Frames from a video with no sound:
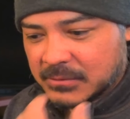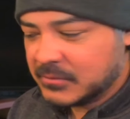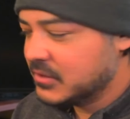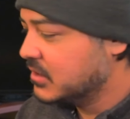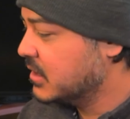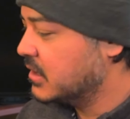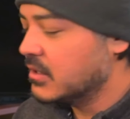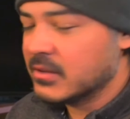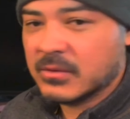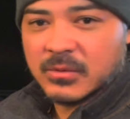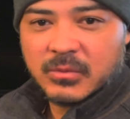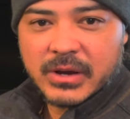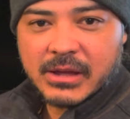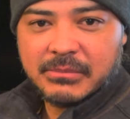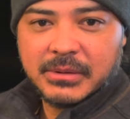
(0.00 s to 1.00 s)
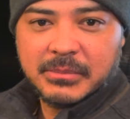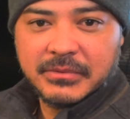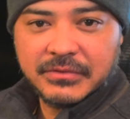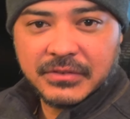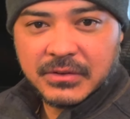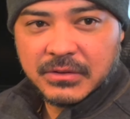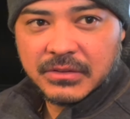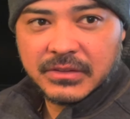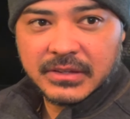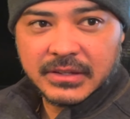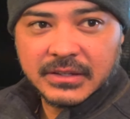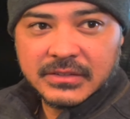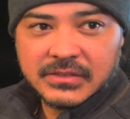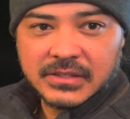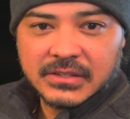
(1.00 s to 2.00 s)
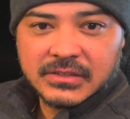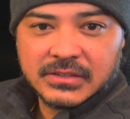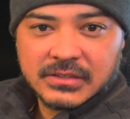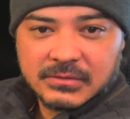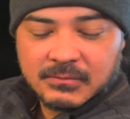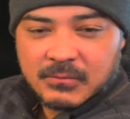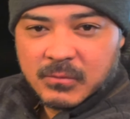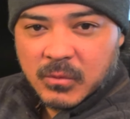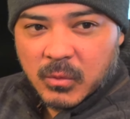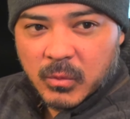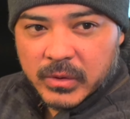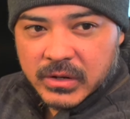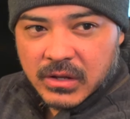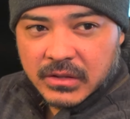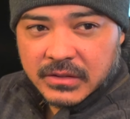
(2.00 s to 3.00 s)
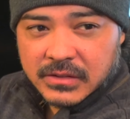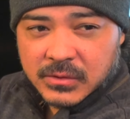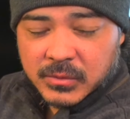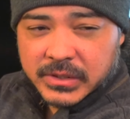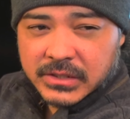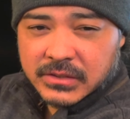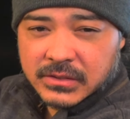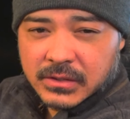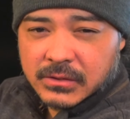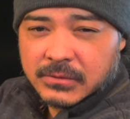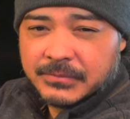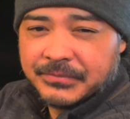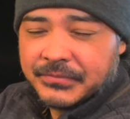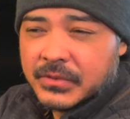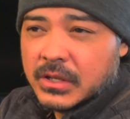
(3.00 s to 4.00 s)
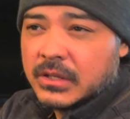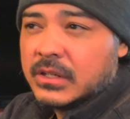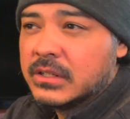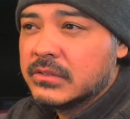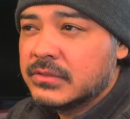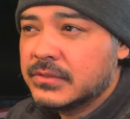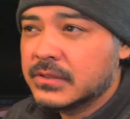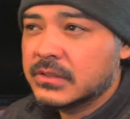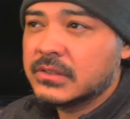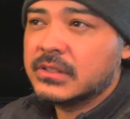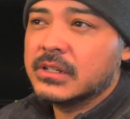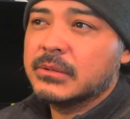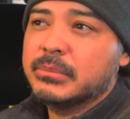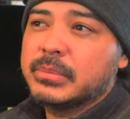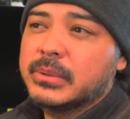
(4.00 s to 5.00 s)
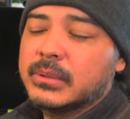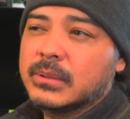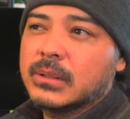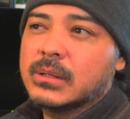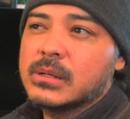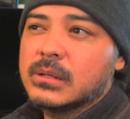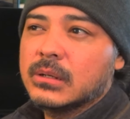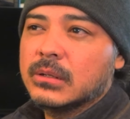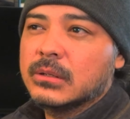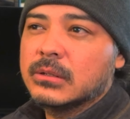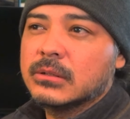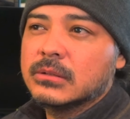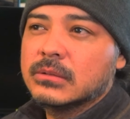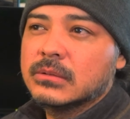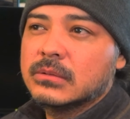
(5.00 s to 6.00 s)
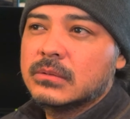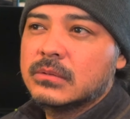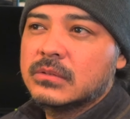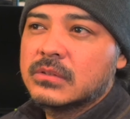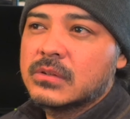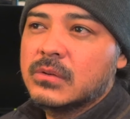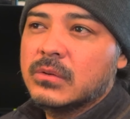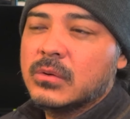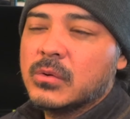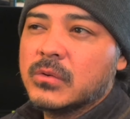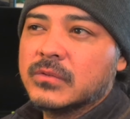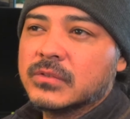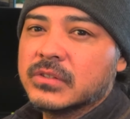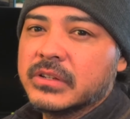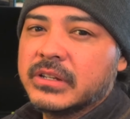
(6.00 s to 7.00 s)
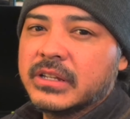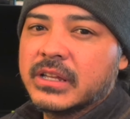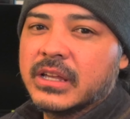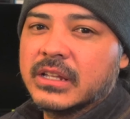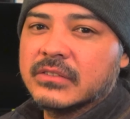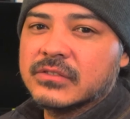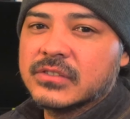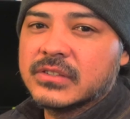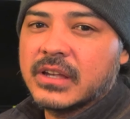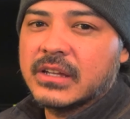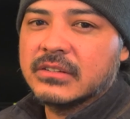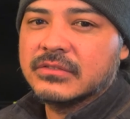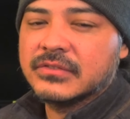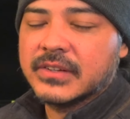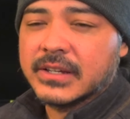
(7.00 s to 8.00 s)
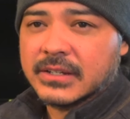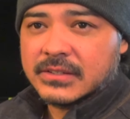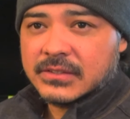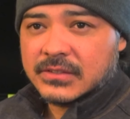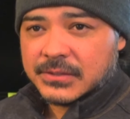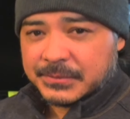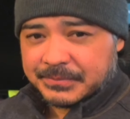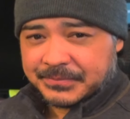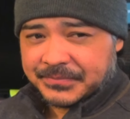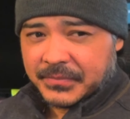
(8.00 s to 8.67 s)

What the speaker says: I'm just gonna wrap up a few things that's went on this week. So first up, let's go over any kind of side effects.